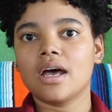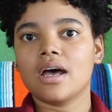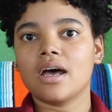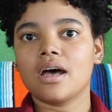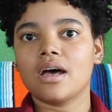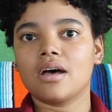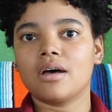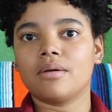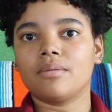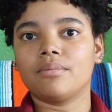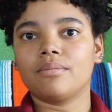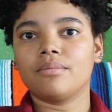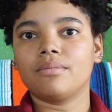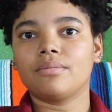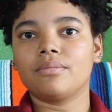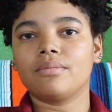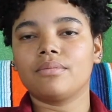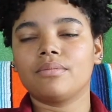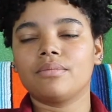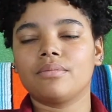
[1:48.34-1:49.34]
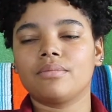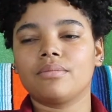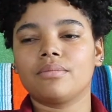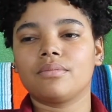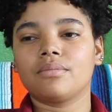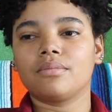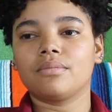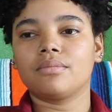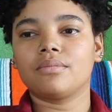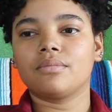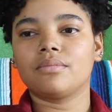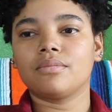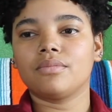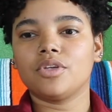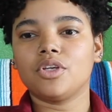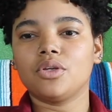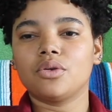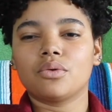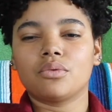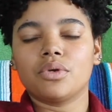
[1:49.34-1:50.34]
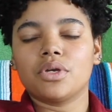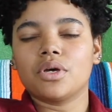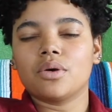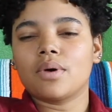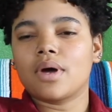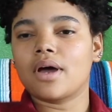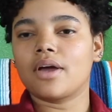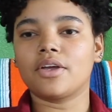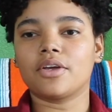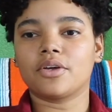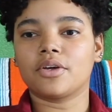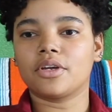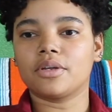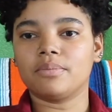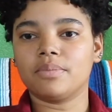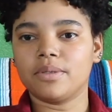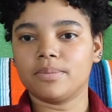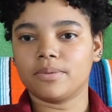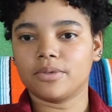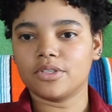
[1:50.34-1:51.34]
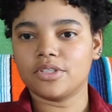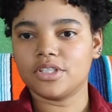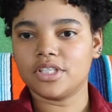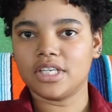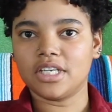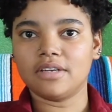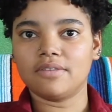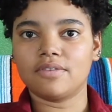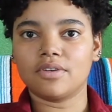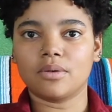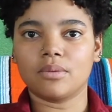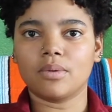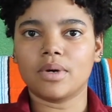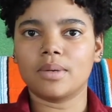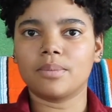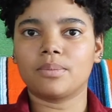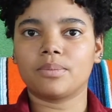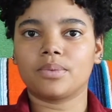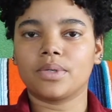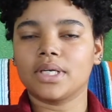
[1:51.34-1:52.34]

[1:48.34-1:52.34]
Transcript: This seems like a no brainer, but I think it's easy to take for granted